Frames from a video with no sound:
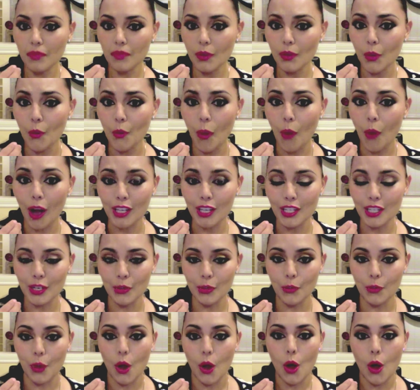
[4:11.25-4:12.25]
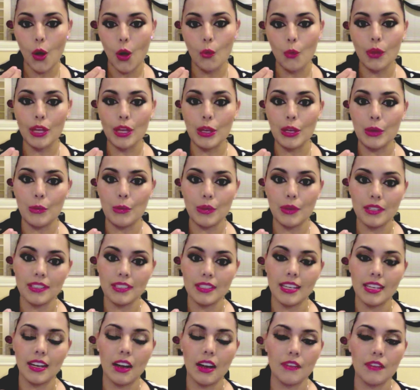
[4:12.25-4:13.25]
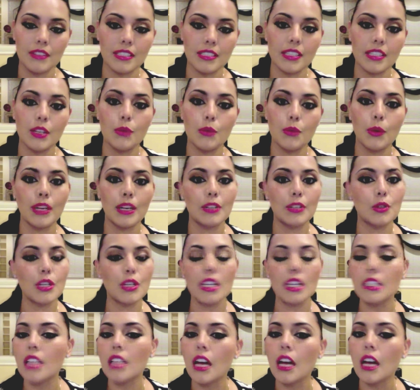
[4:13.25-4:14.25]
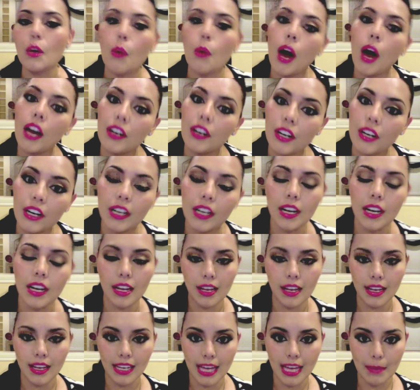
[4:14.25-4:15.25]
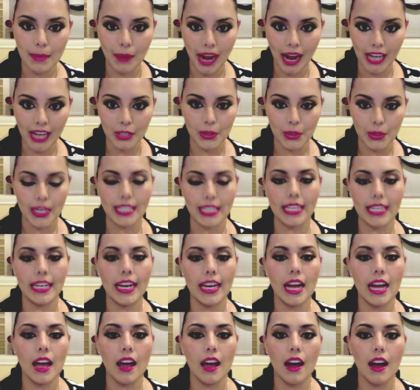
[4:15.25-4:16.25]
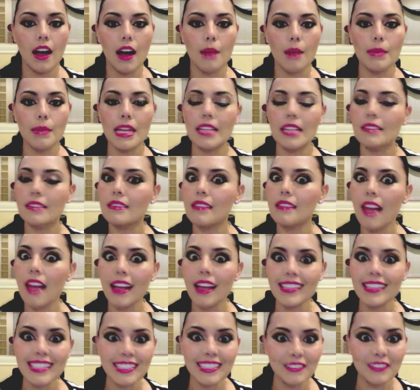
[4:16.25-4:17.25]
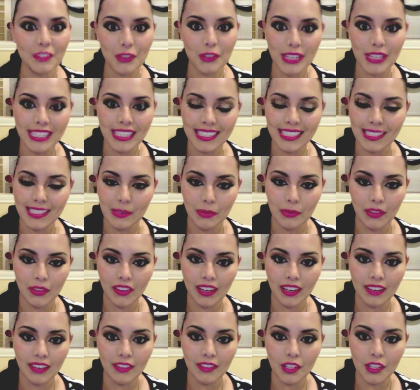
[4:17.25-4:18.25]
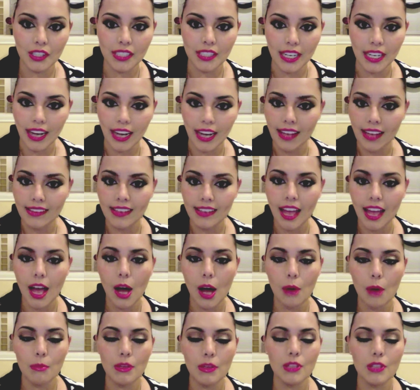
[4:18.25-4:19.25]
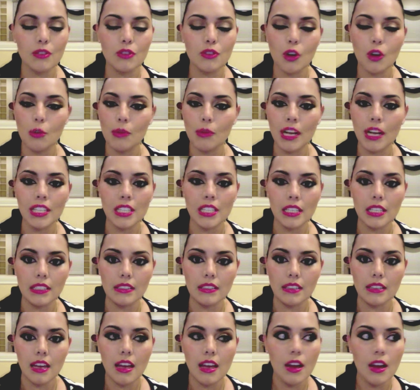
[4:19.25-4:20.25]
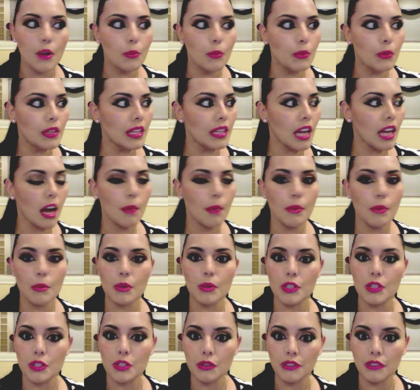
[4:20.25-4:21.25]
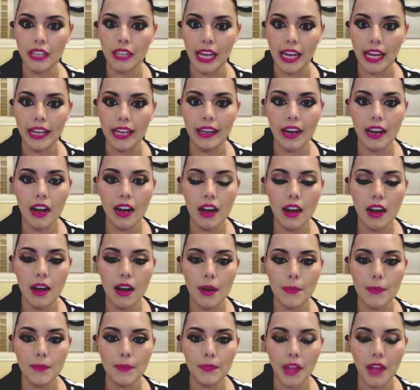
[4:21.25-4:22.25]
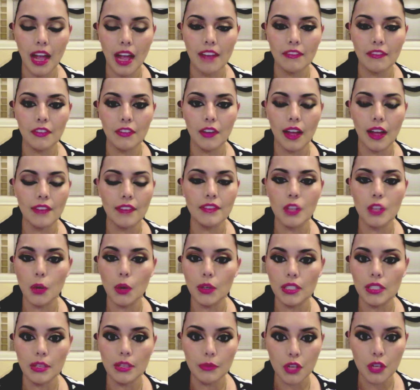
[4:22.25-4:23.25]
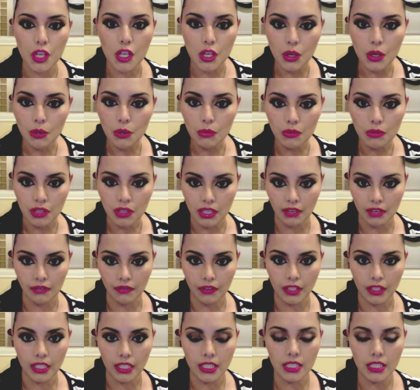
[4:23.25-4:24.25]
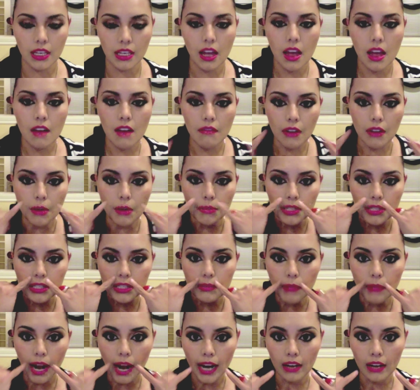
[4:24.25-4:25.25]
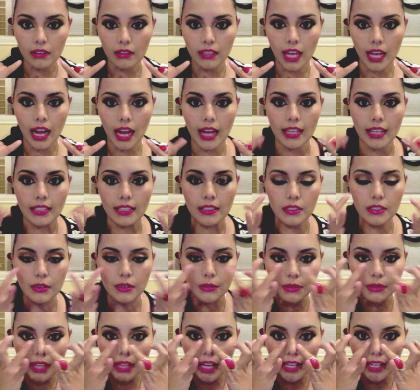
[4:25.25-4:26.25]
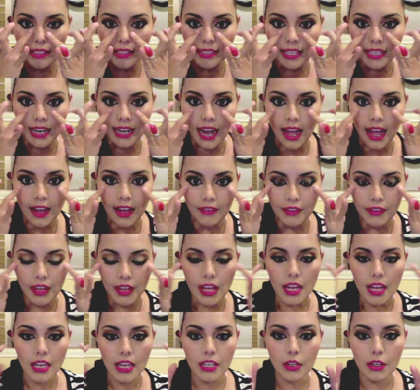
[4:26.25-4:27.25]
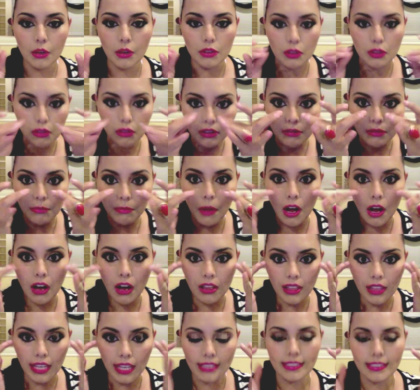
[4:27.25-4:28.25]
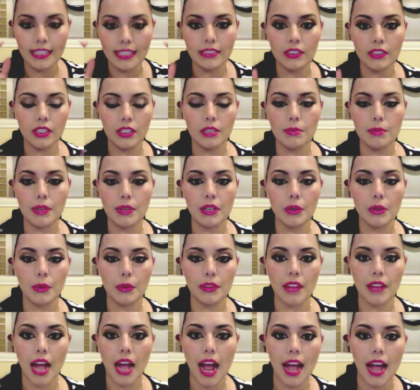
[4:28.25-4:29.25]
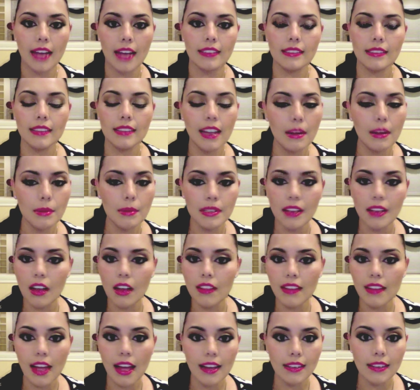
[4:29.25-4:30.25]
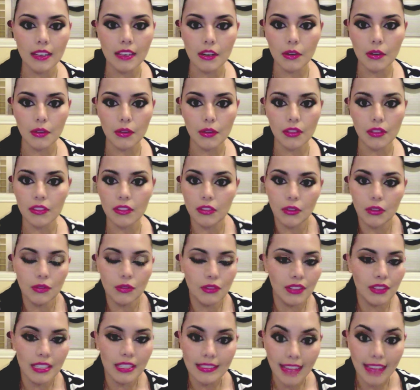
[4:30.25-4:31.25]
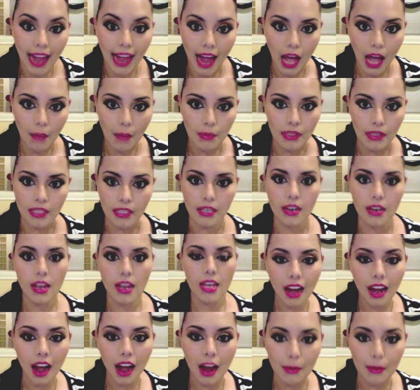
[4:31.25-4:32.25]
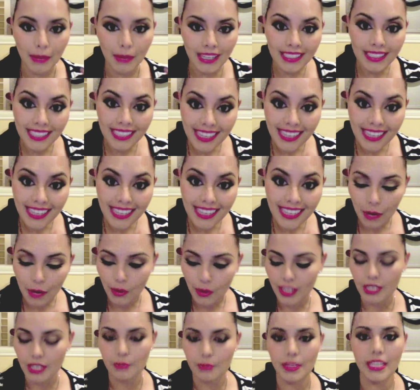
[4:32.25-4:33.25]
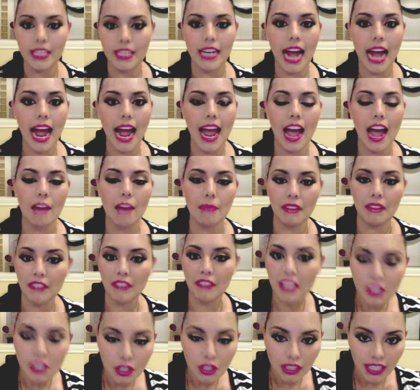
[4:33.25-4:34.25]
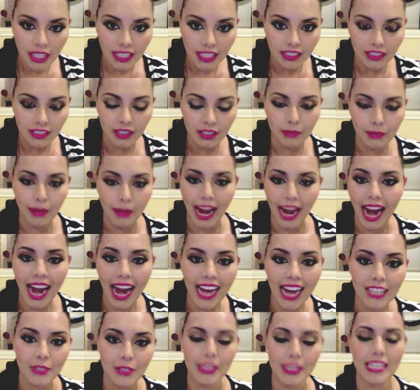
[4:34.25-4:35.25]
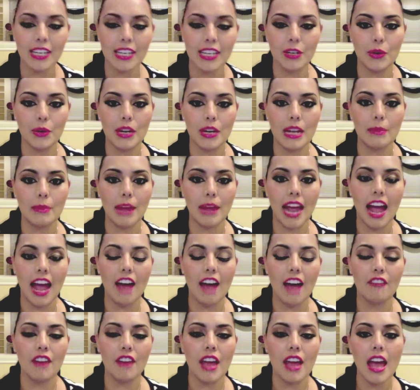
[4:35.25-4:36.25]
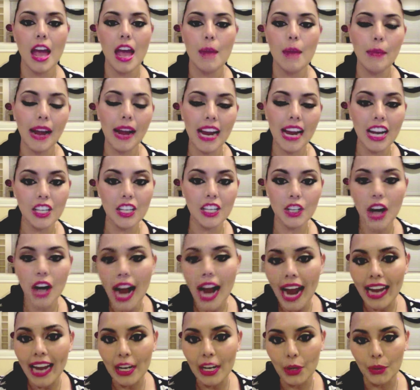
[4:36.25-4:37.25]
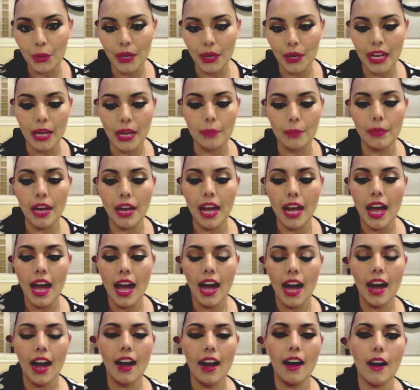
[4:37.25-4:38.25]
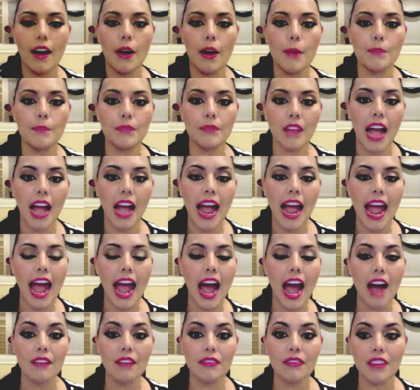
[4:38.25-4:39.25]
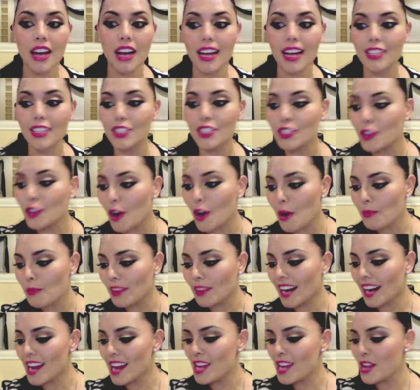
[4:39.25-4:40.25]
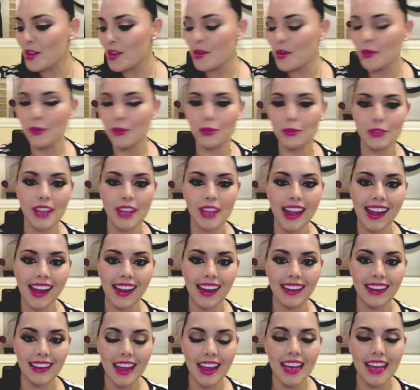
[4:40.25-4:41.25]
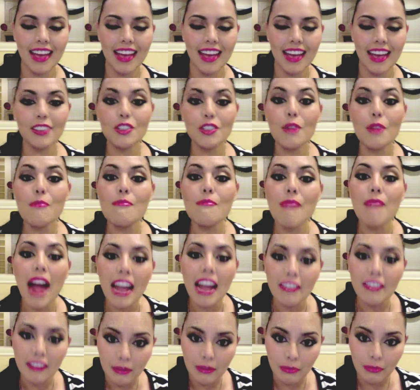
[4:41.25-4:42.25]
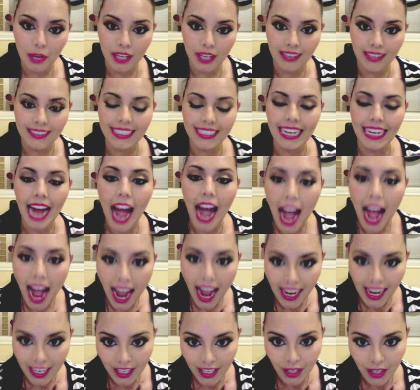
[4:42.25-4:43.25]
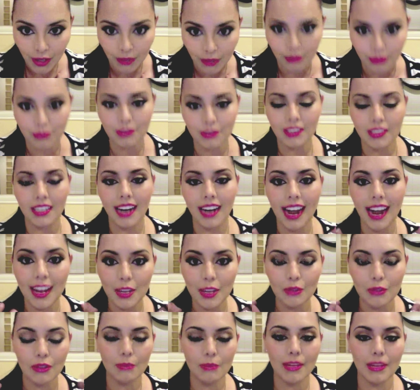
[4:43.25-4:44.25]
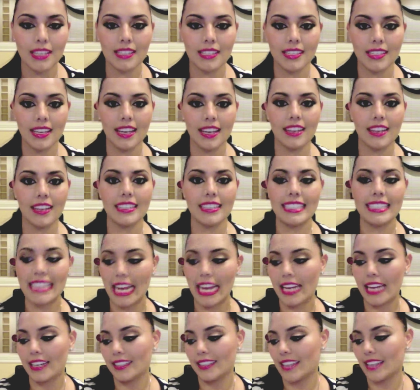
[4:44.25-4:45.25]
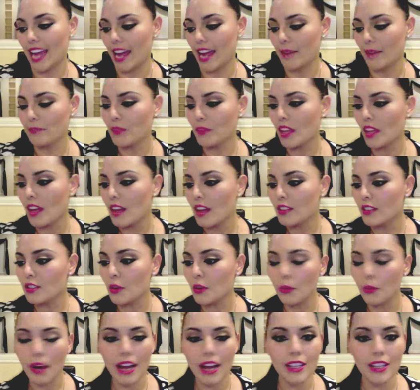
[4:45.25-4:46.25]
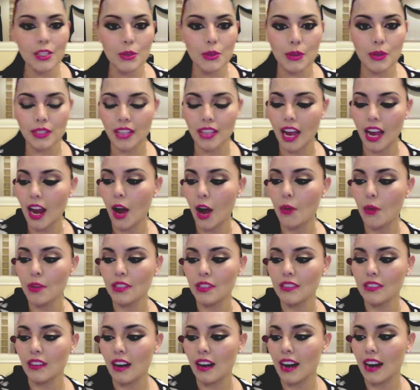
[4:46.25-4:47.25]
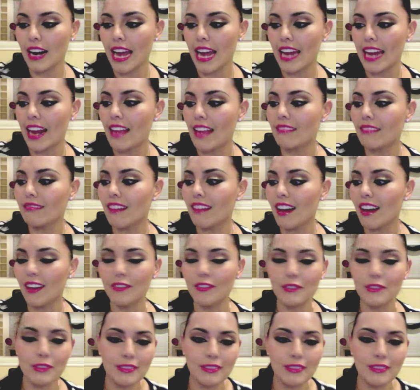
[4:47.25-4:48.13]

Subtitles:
watching what you intake. Obviously, you want to drink a lot of water, keep hydrated, eat lots of greens is something that I learned, and it has helped me so much. It's really helped me rejuvenate. I feel I've noticed a huge difference from smile lines to lines that have, you know, small lines that start appearing around the eyes. And that, I mean, all that, you know, those are things that happen. On my skincare regimen, I have my facial cleanser, my hydrating cream, I have my under eye cream, I have a serum that I use, and these are my favorite products that I use on my skin day to day. So what I do is I always start, and I love